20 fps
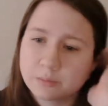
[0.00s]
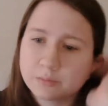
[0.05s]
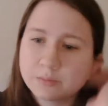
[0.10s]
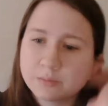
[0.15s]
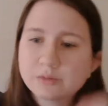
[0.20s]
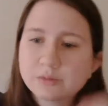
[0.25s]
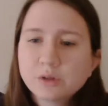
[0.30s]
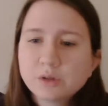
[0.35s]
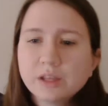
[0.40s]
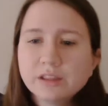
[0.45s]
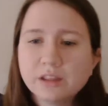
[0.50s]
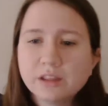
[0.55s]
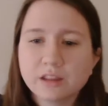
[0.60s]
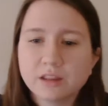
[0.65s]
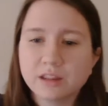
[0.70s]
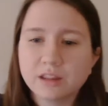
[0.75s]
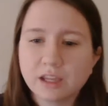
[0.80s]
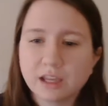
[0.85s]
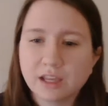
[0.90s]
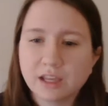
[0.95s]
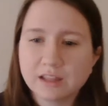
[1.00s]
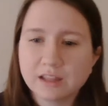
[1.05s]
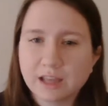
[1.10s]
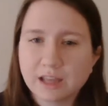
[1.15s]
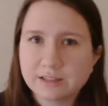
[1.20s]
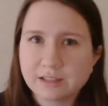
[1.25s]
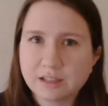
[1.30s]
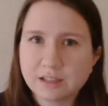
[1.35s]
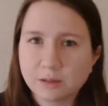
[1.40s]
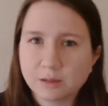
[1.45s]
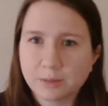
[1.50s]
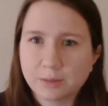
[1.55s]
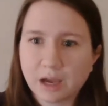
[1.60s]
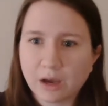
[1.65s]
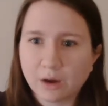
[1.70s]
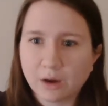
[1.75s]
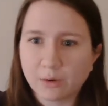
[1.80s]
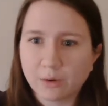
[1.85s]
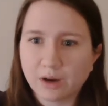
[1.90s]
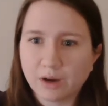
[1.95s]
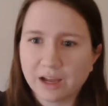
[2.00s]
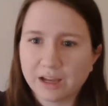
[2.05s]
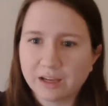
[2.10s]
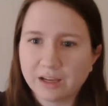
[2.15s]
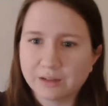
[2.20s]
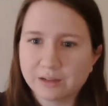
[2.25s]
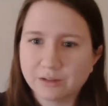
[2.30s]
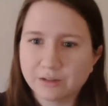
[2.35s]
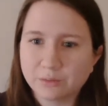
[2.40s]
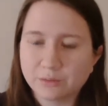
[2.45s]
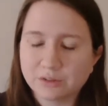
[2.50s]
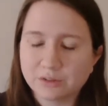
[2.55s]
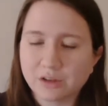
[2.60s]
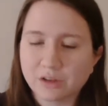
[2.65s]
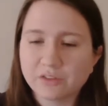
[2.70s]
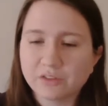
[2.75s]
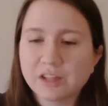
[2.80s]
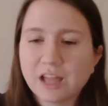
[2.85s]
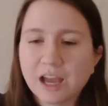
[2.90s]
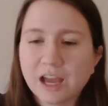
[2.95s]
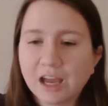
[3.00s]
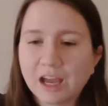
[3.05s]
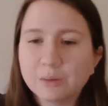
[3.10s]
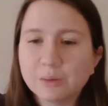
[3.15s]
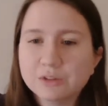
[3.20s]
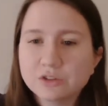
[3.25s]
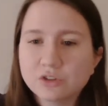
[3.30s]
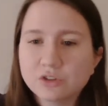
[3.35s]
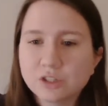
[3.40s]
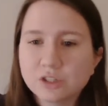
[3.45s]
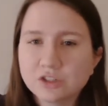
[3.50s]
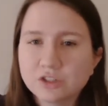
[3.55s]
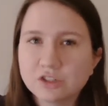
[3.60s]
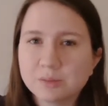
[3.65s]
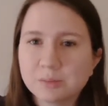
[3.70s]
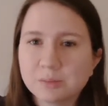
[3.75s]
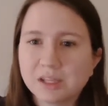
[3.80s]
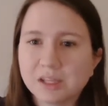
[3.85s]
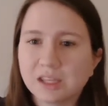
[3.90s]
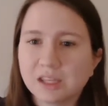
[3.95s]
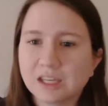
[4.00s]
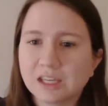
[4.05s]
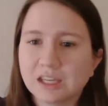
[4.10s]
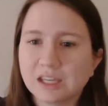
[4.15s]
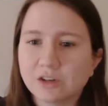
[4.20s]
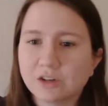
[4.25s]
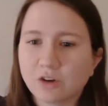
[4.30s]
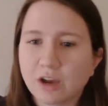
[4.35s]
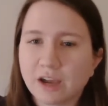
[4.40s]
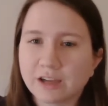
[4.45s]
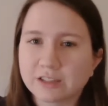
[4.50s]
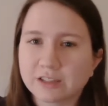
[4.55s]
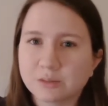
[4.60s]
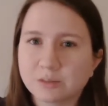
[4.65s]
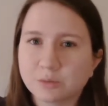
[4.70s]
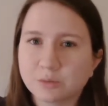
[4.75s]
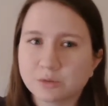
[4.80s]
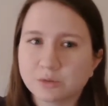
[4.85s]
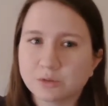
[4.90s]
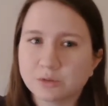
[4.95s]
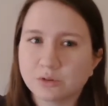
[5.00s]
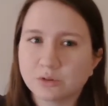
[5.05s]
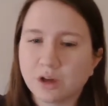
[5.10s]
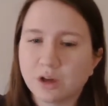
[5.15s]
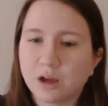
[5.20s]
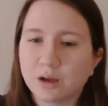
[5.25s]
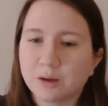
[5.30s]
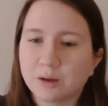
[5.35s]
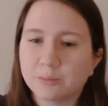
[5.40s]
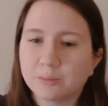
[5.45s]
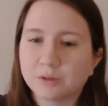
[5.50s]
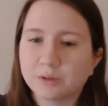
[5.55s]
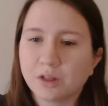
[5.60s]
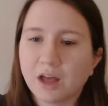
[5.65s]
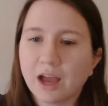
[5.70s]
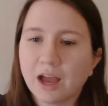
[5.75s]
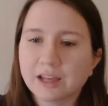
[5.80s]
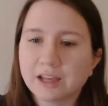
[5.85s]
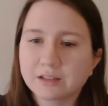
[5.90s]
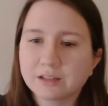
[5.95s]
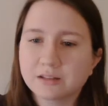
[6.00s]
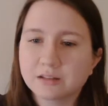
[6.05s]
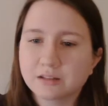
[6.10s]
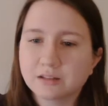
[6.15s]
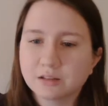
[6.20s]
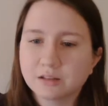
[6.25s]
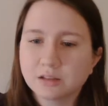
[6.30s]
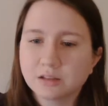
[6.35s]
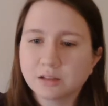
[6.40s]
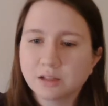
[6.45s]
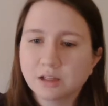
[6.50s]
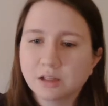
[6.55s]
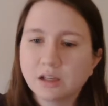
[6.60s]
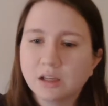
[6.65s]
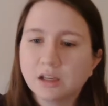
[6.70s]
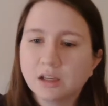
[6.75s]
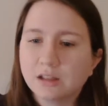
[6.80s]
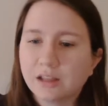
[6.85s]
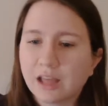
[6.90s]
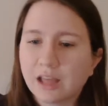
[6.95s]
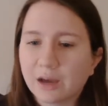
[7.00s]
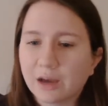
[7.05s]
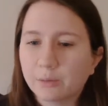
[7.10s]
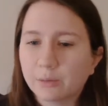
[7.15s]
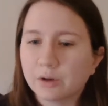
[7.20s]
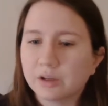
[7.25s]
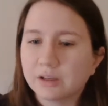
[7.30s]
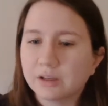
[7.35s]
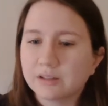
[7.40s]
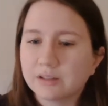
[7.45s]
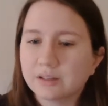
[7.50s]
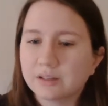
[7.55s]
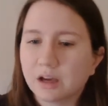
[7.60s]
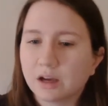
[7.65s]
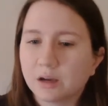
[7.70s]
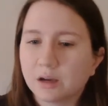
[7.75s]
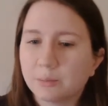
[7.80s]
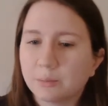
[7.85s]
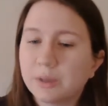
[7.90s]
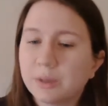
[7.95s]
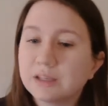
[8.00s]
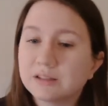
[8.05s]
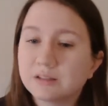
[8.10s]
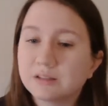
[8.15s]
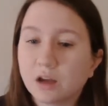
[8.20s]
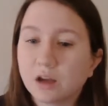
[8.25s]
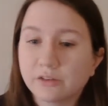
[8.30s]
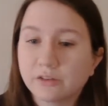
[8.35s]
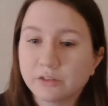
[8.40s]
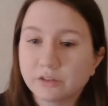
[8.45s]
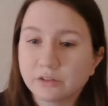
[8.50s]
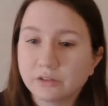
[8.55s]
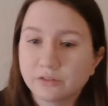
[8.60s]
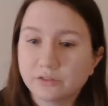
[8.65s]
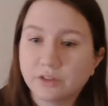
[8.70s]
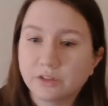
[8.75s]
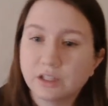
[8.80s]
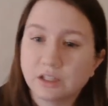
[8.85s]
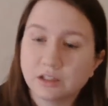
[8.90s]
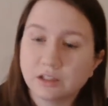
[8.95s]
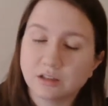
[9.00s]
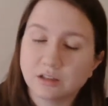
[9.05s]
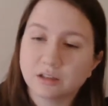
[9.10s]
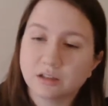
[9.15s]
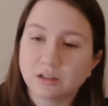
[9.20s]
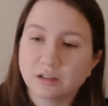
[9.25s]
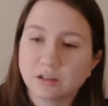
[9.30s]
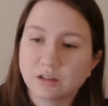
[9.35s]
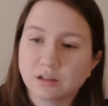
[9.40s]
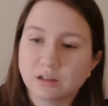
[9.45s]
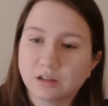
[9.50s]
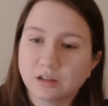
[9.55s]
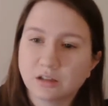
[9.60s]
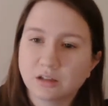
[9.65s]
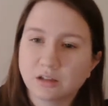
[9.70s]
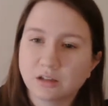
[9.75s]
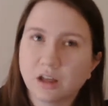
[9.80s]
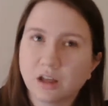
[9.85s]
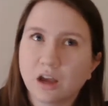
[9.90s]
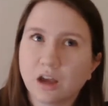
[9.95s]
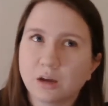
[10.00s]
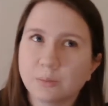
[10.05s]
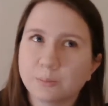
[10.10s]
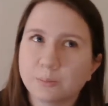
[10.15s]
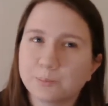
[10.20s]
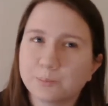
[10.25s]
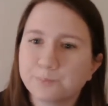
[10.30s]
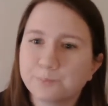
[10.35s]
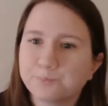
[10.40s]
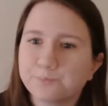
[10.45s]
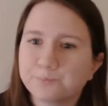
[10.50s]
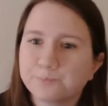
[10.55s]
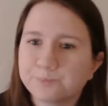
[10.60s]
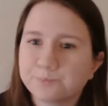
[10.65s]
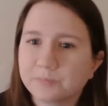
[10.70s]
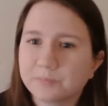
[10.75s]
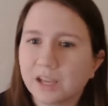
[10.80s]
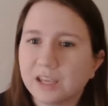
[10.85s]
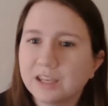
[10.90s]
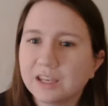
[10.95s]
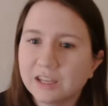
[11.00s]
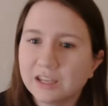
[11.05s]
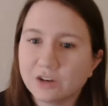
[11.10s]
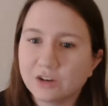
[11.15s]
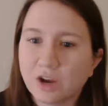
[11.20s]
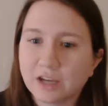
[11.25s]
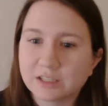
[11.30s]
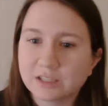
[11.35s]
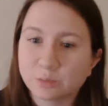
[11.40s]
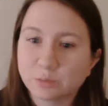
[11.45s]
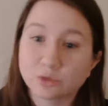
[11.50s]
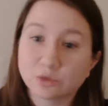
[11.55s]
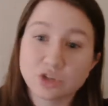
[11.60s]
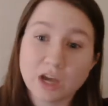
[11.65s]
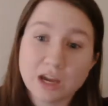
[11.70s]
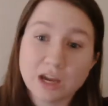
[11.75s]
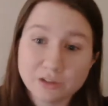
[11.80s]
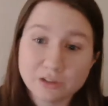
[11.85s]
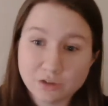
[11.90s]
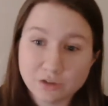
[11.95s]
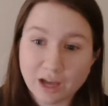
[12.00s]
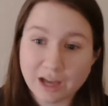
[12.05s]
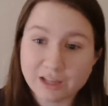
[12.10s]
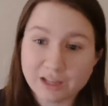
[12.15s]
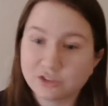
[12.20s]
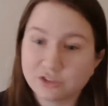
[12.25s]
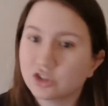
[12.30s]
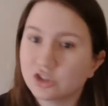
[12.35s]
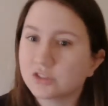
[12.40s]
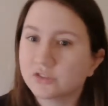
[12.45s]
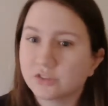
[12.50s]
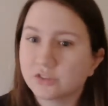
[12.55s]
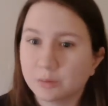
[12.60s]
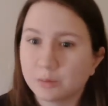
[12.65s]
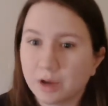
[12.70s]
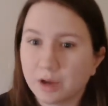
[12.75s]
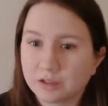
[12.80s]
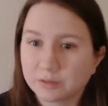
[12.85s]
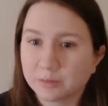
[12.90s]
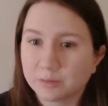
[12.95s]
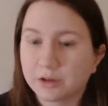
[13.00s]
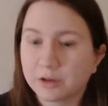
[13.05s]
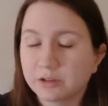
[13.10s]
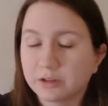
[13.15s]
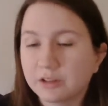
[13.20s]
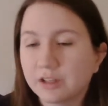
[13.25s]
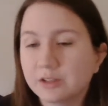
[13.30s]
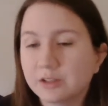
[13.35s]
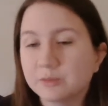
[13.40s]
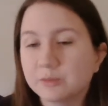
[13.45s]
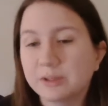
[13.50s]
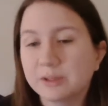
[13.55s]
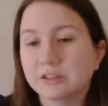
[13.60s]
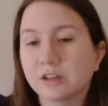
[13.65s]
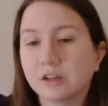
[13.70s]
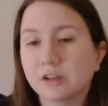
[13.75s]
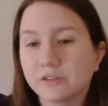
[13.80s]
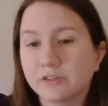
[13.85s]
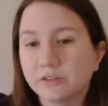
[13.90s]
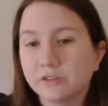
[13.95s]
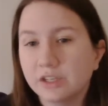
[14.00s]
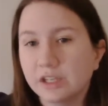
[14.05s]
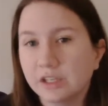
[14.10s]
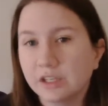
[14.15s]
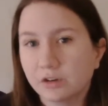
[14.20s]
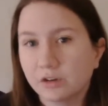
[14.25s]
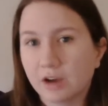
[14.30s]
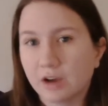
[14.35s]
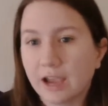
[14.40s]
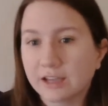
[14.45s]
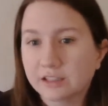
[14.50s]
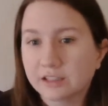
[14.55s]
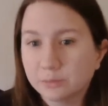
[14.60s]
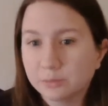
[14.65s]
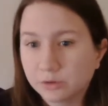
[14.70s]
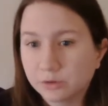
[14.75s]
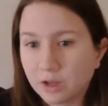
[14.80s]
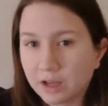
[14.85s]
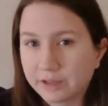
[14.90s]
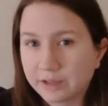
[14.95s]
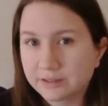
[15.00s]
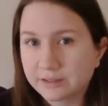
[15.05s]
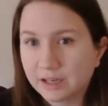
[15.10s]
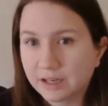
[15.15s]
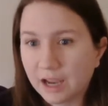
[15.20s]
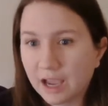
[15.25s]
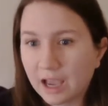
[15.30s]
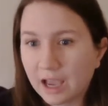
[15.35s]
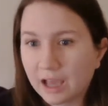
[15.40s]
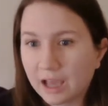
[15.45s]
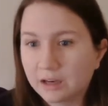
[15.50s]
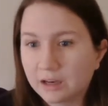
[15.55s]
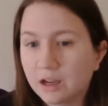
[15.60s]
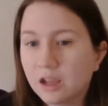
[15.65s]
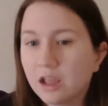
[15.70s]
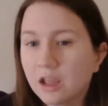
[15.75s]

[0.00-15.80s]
So I thought like that's ended up how I was solving that. I was trying to just make like an interactable class that was based off of the an interactable child class just for the box spawner that was based off of the interactable class that I had,